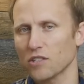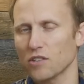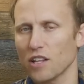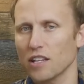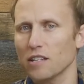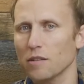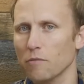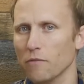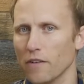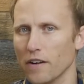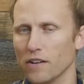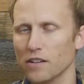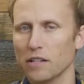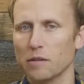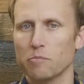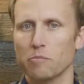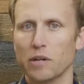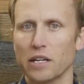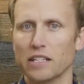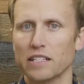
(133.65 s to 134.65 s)
So that's a fairly
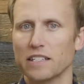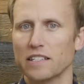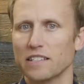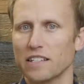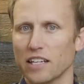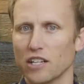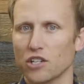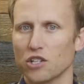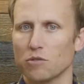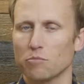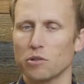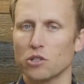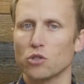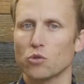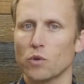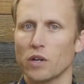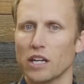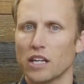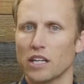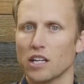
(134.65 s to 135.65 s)
big distinction
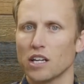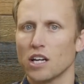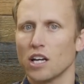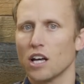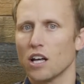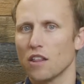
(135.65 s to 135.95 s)
between